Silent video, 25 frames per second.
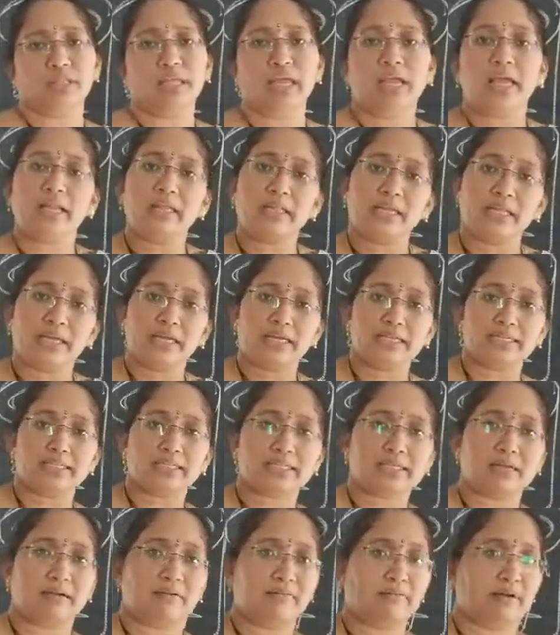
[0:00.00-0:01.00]
Then they
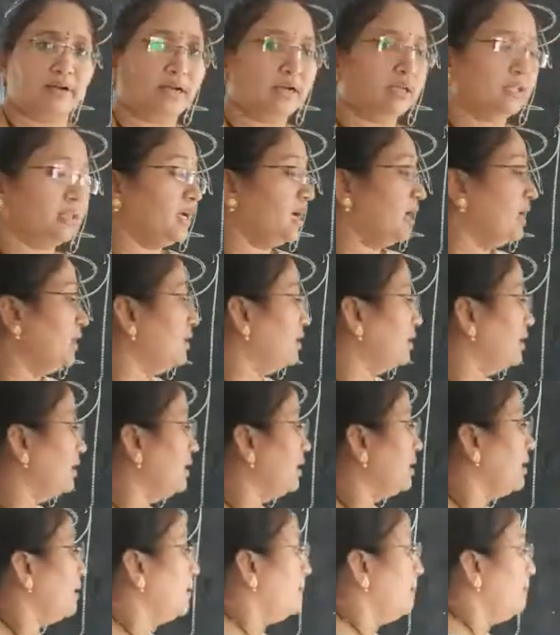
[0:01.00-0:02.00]
discovered that
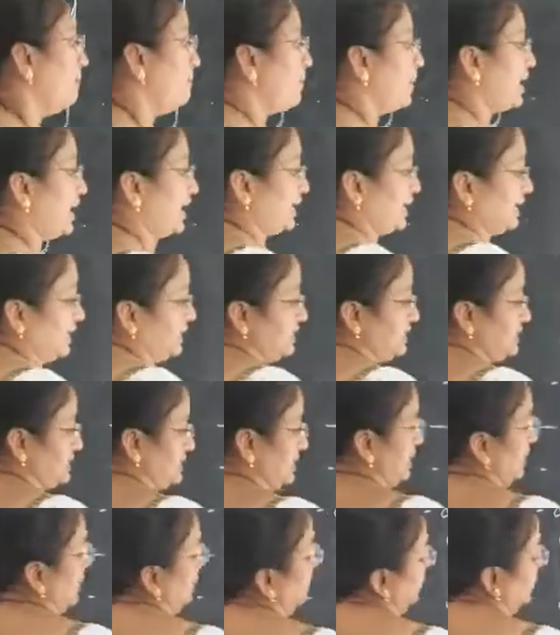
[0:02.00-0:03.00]
magnets
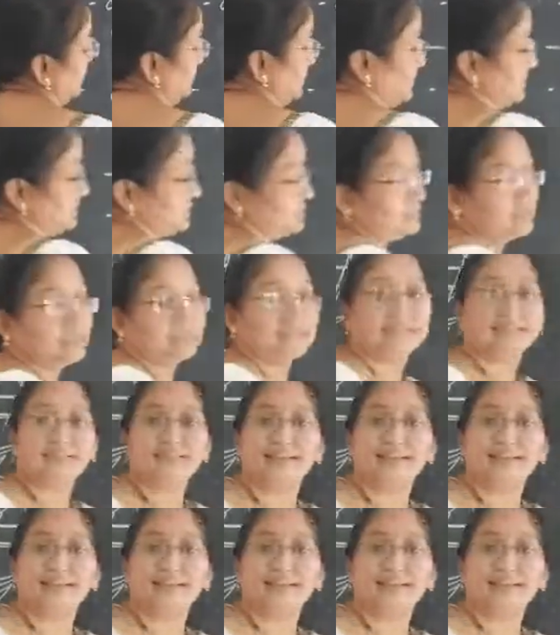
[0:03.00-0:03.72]
like this.